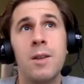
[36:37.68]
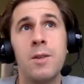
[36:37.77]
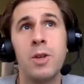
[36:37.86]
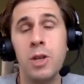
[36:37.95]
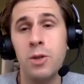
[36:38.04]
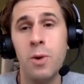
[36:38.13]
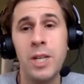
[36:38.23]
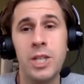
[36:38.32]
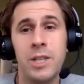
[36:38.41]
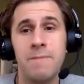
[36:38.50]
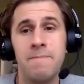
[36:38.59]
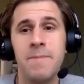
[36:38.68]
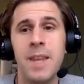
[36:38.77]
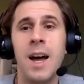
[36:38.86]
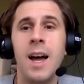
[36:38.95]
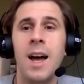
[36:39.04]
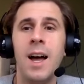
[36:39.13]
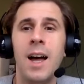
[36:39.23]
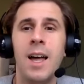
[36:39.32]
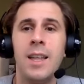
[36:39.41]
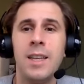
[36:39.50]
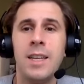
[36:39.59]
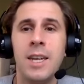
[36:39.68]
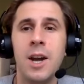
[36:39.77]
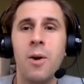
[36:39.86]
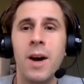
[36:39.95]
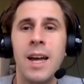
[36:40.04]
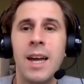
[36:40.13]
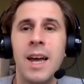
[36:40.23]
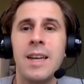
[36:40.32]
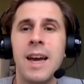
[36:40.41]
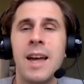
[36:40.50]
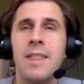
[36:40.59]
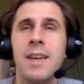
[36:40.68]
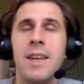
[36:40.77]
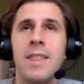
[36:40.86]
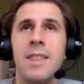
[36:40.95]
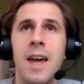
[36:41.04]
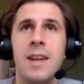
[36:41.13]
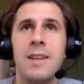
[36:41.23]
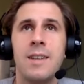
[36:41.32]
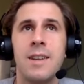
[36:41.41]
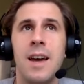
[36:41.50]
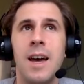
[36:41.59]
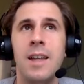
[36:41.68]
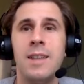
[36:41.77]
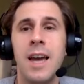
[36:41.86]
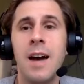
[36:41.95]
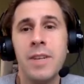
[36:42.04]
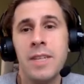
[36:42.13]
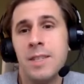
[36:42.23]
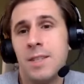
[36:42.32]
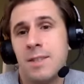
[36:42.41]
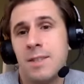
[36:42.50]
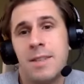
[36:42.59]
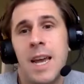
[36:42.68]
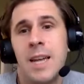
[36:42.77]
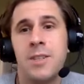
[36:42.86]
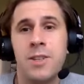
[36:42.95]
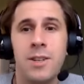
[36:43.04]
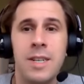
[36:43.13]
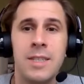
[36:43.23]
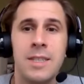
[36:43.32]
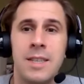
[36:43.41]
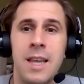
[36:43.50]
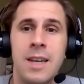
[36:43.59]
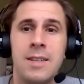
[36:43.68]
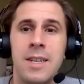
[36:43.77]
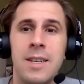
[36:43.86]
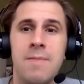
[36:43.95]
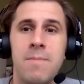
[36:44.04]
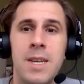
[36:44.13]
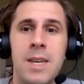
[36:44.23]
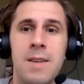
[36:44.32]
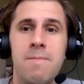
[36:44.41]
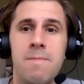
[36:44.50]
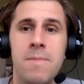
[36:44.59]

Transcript: Good question. I think that the obvious answer is that he